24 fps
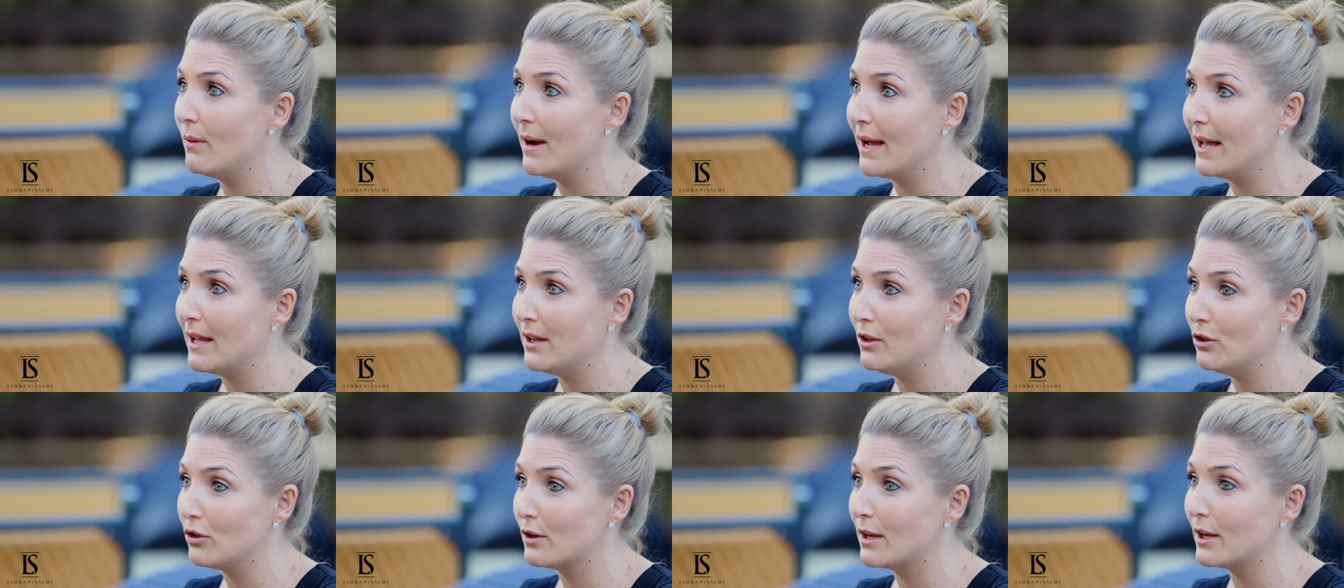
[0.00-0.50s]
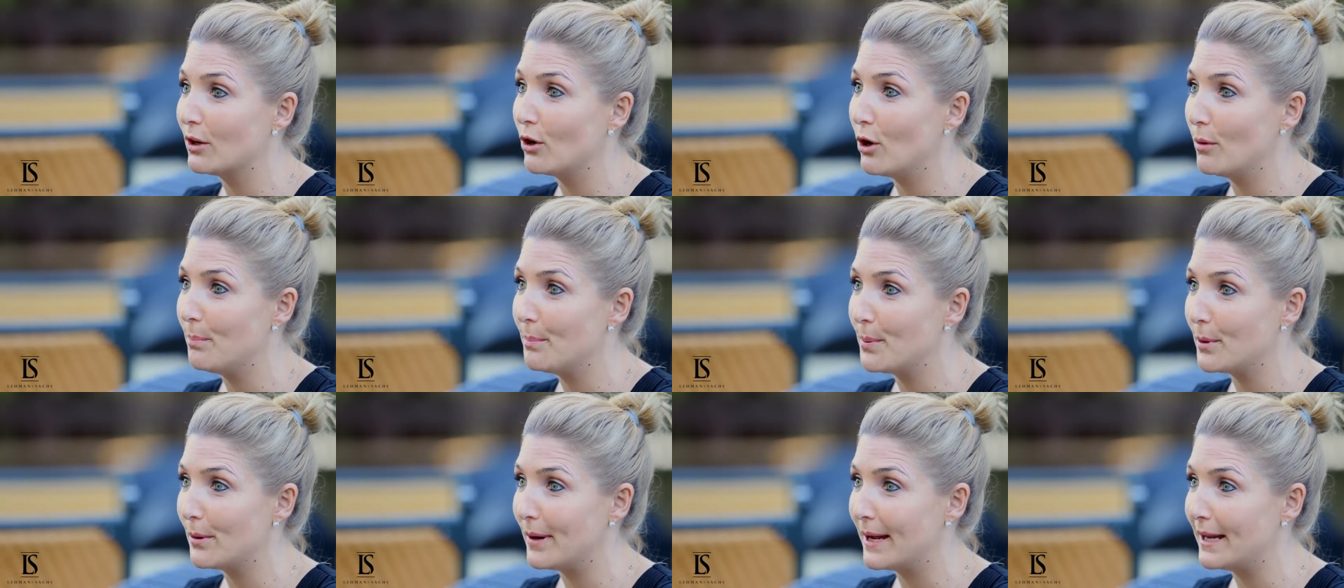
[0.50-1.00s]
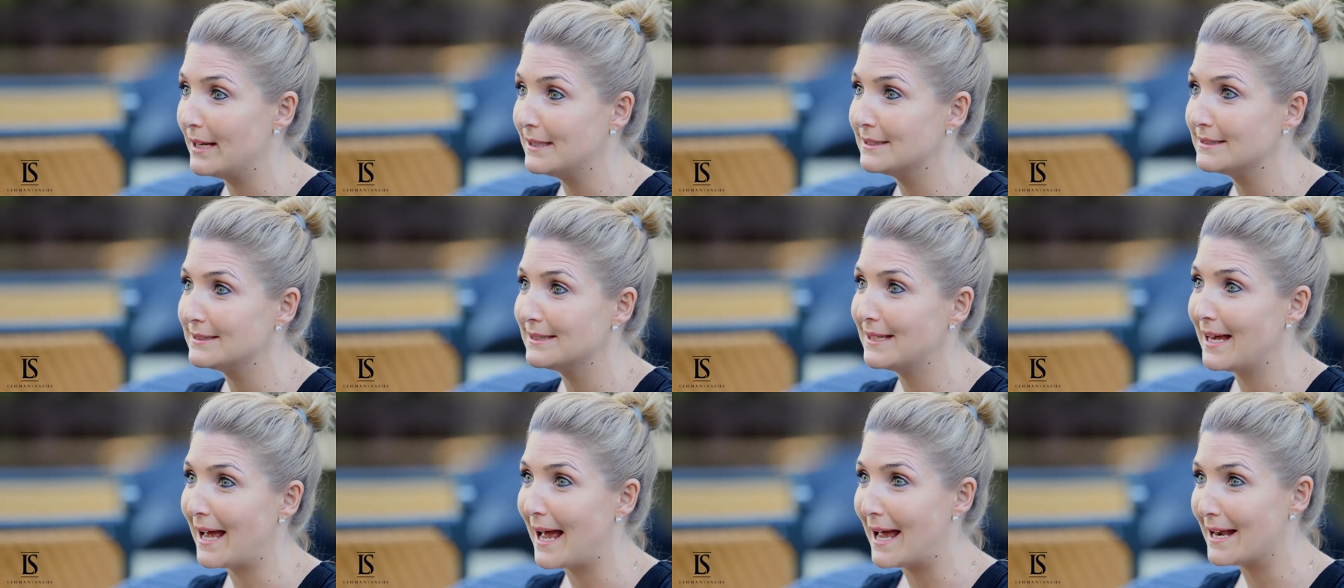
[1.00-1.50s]
way you can
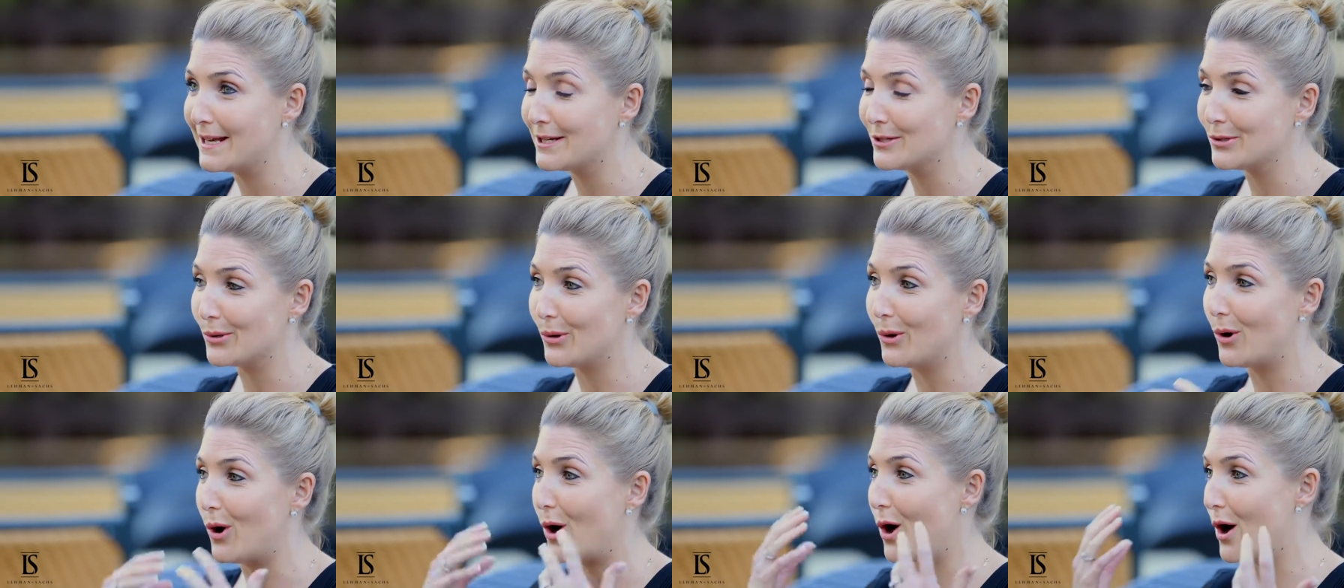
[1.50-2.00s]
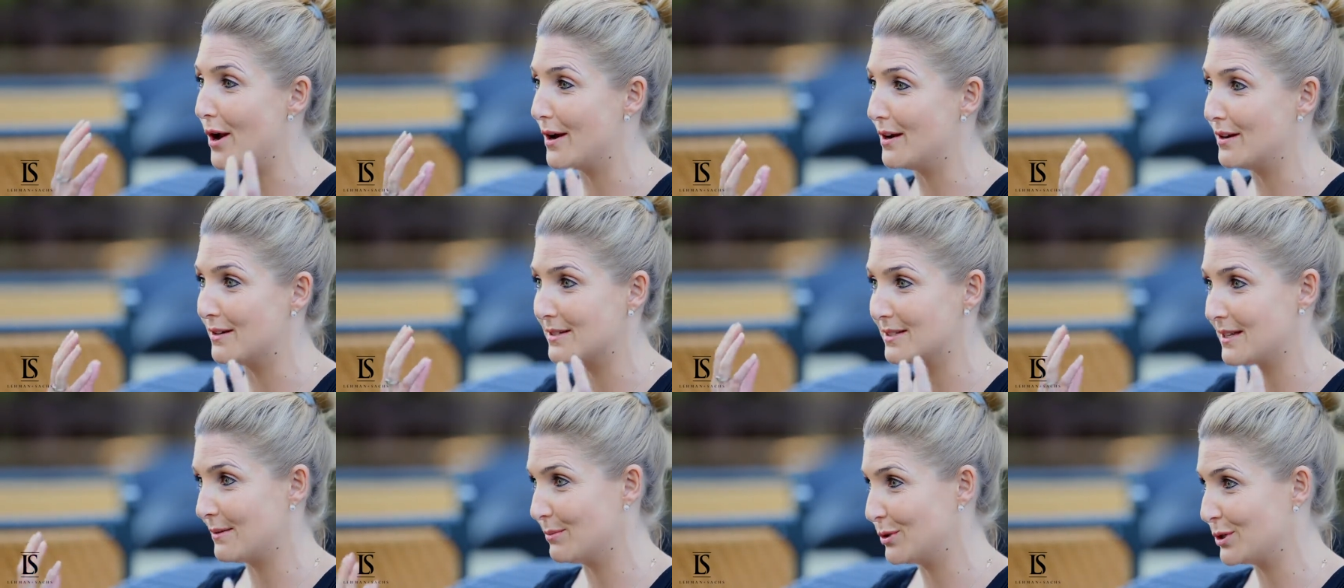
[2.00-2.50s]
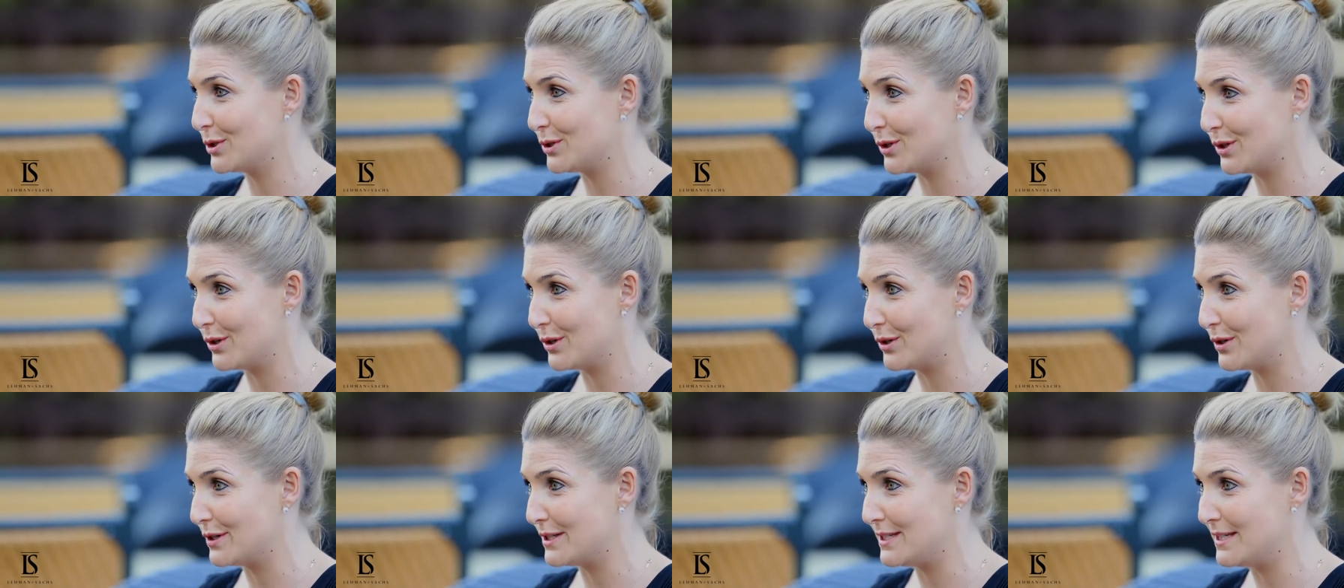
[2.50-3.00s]
operate under or on someone's
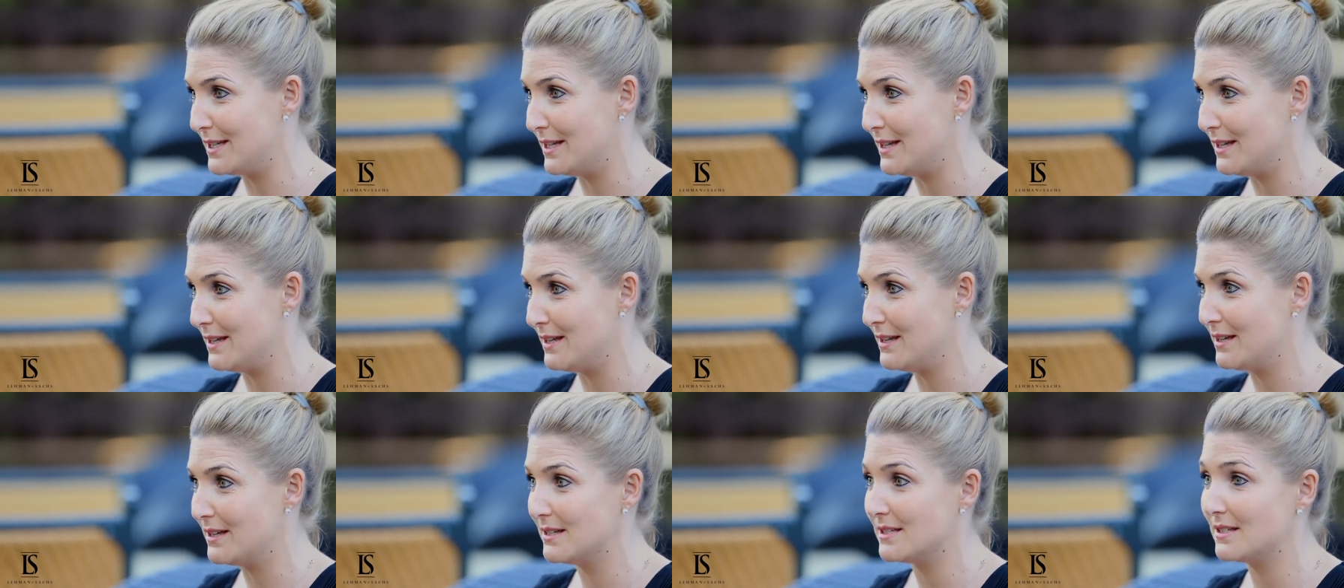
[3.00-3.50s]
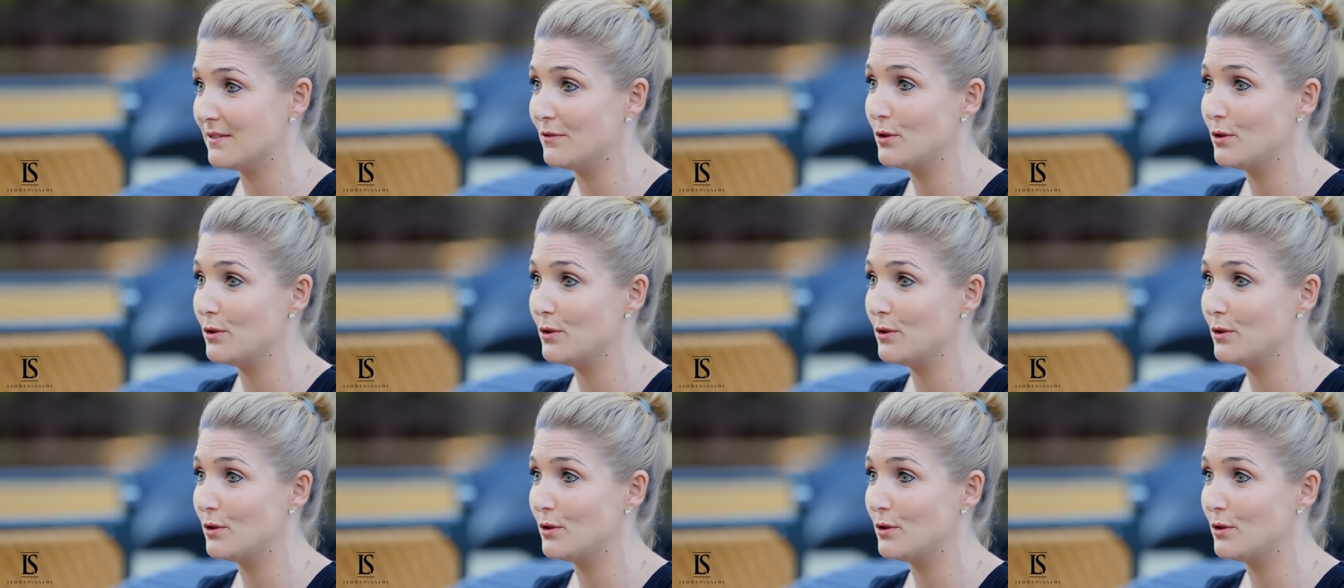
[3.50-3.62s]
ROC is